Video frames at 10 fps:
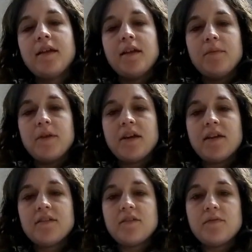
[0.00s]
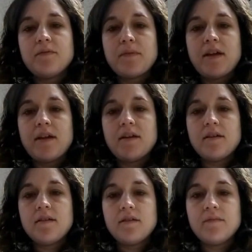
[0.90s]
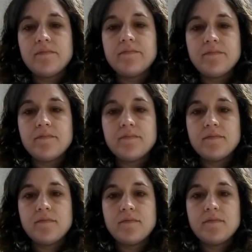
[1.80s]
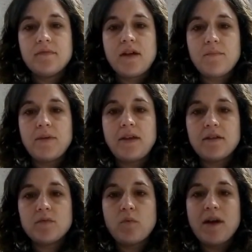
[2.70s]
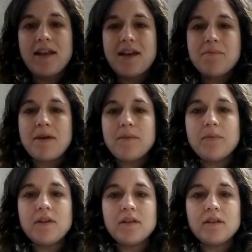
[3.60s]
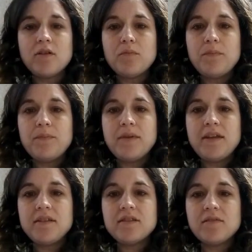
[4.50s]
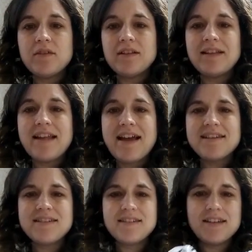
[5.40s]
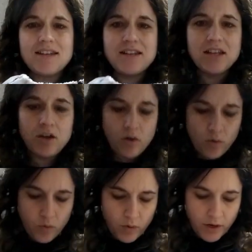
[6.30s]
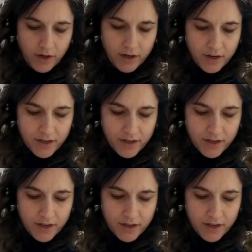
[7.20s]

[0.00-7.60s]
because of my not being as wide, I might put a little piece of elastic in here, or